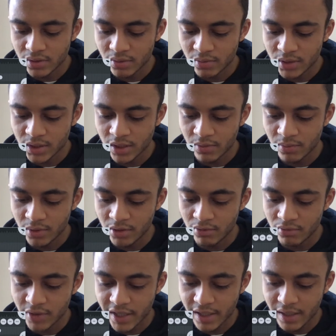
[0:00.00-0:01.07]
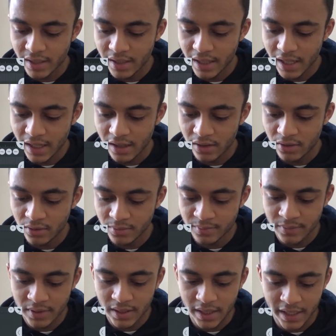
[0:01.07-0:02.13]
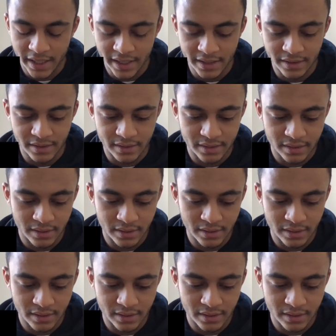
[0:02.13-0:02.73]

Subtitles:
which I will right now, and